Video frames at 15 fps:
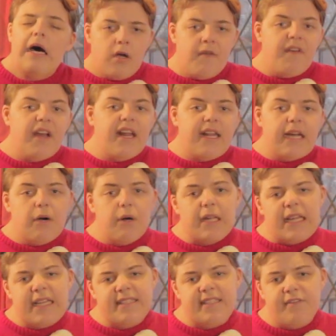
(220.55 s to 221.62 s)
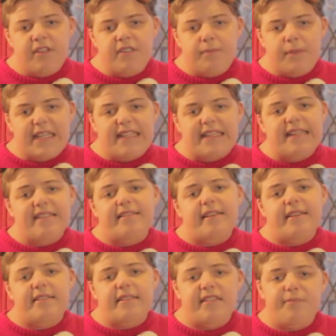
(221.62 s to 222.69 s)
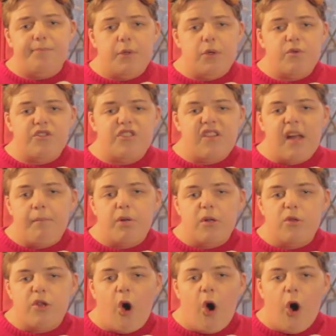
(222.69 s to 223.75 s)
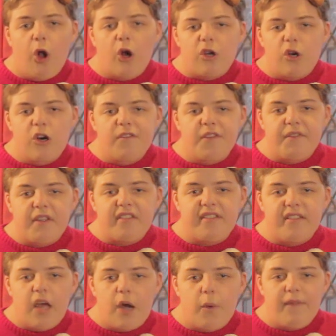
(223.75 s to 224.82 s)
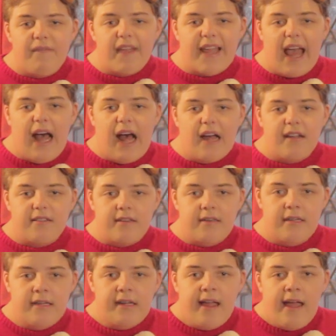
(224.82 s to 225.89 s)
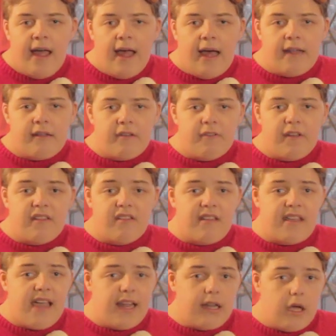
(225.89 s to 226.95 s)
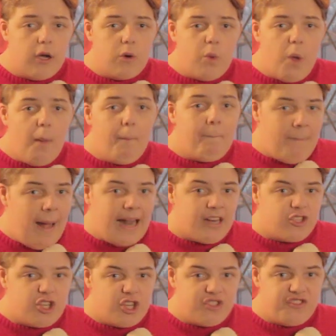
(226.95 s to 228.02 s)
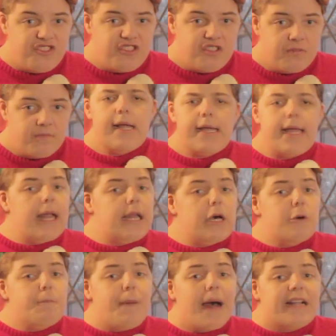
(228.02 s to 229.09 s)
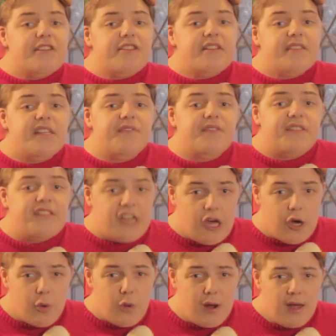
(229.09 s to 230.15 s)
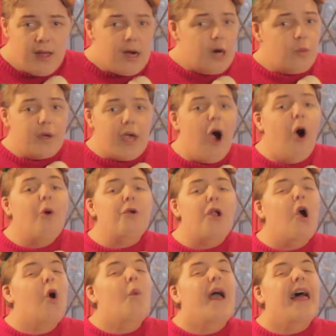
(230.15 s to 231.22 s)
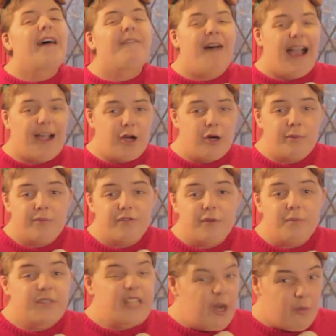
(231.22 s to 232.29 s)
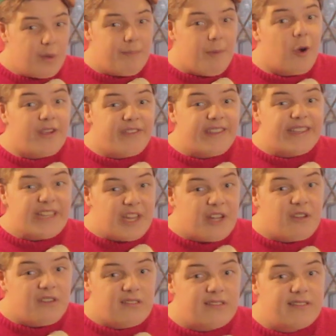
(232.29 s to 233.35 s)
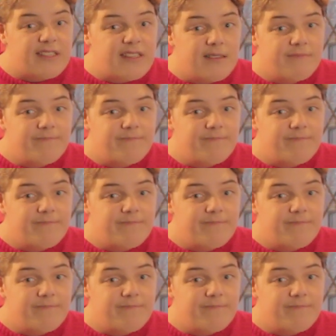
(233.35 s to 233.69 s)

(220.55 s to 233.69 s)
And then an hour later, there's my little sister's boots stampled all over the snow in the garden. And there's yellow patches. Yellow patches of snow. We all know where that comes from, don't we, boys and girls?